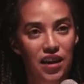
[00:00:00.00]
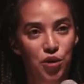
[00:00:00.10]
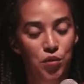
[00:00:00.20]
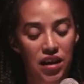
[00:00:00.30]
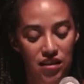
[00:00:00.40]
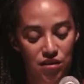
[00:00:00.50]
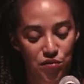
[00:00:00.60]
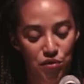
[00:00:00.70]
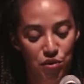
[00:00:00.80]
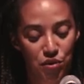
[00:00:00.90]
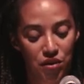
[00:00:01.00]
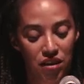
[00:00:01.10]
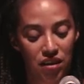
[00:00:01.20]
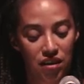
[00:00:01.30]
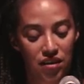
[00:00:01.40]
He waits for
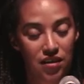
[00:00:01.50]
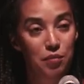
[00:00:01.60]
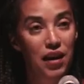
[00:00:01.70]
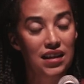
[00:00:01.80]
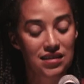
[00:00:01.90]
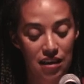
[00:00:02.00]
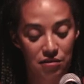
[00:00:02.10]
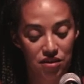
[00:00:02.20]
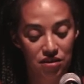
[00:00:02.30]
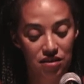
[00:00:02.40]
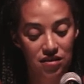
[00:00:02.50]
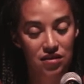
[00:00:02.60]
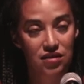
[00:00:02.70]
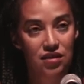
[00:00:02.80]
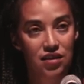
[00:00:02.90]
the black
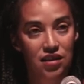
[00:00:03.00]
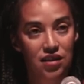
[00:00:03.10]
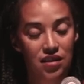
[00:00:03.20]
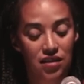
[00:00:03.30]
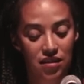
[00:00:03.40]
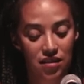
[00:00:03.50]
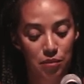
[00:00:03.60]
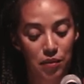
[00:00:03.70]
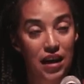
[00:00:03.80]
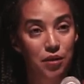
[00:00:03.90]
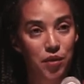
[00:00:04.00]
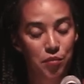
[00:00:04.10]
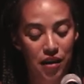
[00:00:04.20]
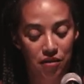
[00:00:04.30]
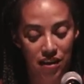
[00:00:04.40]
savages, the black
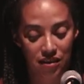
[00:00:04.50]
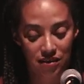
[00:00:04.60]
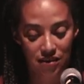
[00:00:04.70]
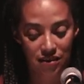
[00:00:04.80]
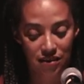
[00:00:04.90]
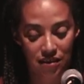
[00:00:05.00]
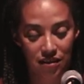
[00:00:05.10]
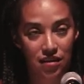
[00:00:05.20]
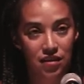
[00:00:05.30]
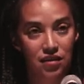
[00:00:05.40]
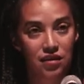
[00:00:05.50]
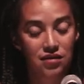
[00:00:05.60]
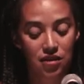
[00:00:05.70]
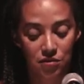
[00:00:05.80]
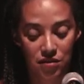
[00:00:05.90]
barbarians, the
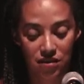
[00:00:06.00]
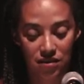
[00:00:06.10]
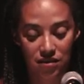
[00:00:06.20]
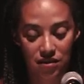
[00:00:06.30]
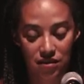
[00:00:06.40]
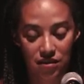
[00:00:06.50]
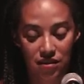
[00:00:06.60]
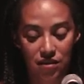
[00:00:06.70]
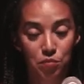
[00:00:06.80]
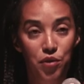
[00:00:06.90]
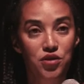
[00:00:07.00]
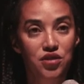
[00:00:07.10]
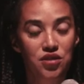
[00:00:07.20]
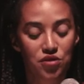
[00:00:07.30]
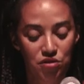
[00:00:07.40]
servants, the
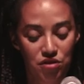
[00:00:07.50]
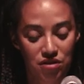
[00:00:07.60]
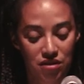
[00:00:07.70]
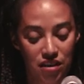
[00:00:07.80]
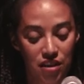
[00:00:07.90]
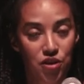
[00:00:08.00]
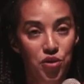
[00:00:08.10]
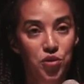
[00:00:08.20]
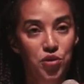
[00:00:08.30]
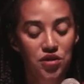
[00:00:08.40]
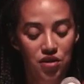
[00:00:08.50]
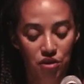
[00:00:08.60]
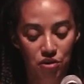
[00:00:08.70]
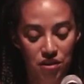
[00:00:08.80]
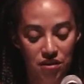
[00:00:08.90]
prostitutes, the whores,
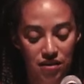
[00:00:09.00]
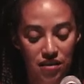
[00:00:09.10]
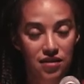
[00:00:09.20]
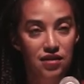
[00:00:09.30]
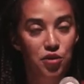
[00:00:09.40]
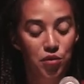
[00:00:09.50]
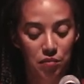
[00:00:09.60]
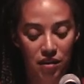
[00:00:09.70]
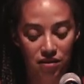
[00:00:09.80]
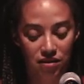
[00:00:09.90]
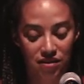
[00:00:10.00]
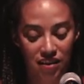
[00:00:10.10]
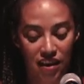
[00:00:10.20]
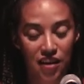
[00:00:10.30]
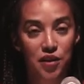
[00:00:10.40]
the courtesans, the
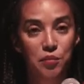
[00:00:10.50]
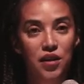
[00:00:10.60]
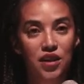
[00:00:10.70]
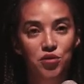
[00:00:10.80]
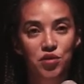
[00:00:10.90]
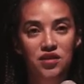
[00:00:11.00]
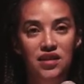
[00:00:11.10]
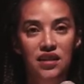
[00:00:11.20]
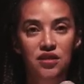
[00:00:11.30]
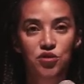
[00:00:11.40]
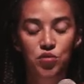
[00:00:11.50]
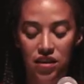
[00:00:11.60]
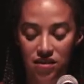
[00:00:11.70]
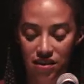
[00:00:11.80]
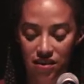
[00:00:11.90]
criminals, the murderers, and the
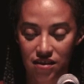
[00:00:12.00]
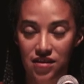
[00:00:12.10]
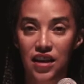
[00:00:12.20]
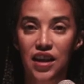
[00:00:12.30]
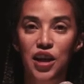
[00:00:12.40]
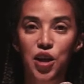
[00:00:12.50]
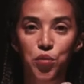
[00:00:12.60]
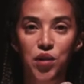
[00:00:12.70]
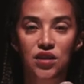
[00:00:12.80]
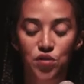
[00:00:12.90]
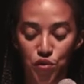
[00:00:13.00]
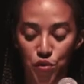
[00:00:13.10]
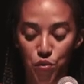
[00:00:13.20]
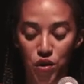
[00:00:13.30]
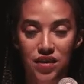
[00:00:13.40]
drug dealers. He waits for
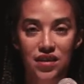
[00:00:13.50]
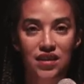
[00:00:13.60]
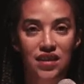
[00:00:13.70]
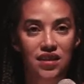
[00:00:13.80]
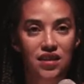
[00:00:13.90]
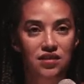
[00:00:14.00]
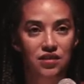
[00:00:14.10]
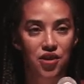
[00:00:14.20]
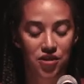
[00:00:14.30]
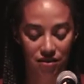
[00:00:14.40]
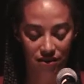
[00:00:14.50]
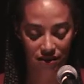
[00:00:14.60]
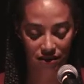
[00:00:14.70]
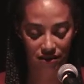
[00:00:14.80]
what he is not.